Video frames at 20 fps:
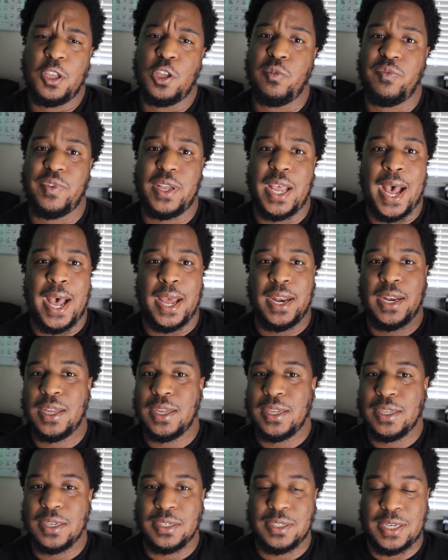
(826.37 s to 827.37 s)
You've got
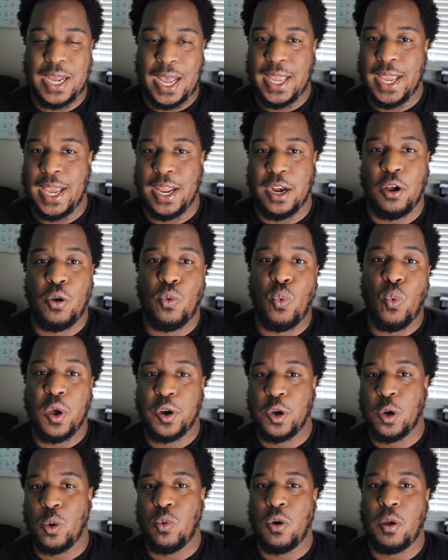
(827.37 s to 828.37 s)
Diana,
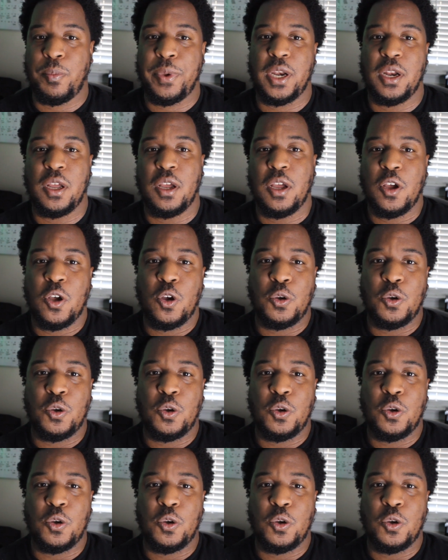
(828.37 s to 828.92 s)
Wonder Woman,